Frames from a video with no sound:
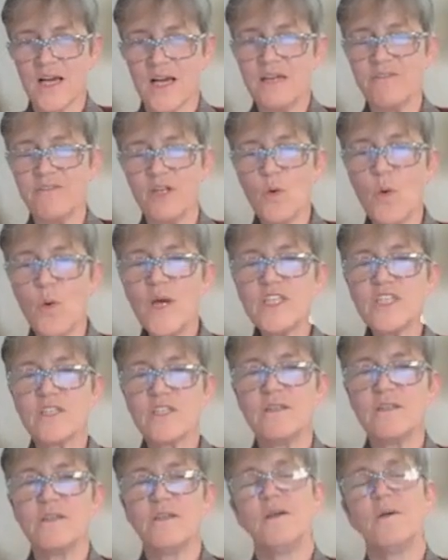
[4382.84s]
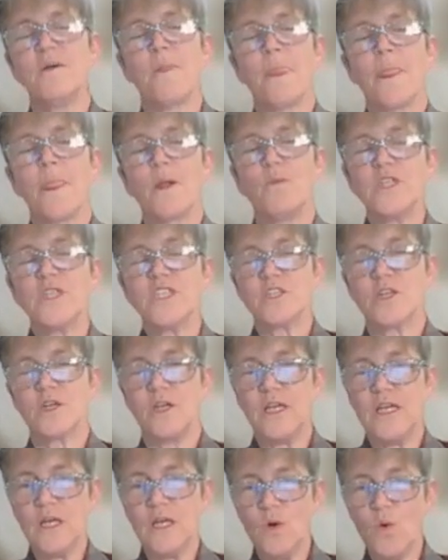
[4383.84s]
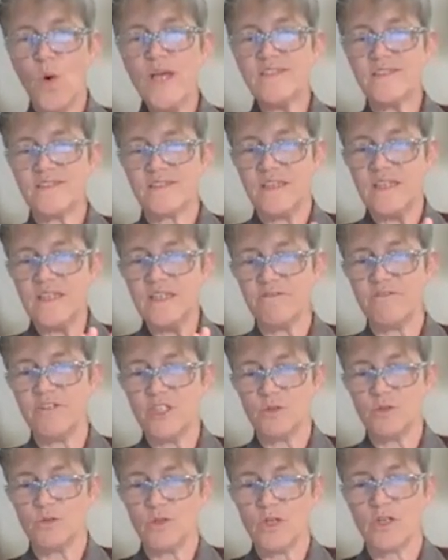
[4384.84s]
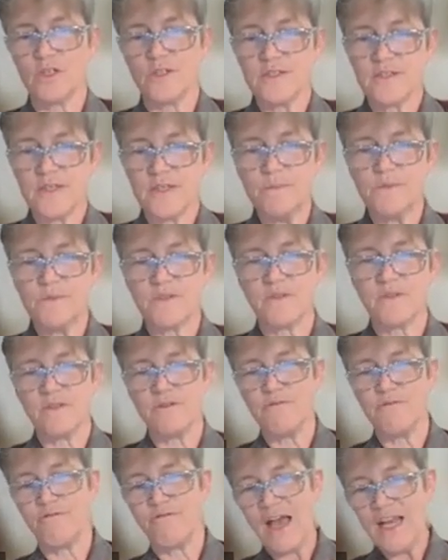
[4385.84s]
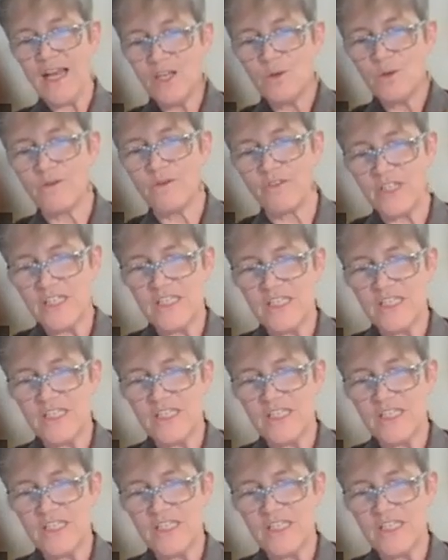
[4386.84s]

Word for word: kind of equation which equates individual concepts, the value of an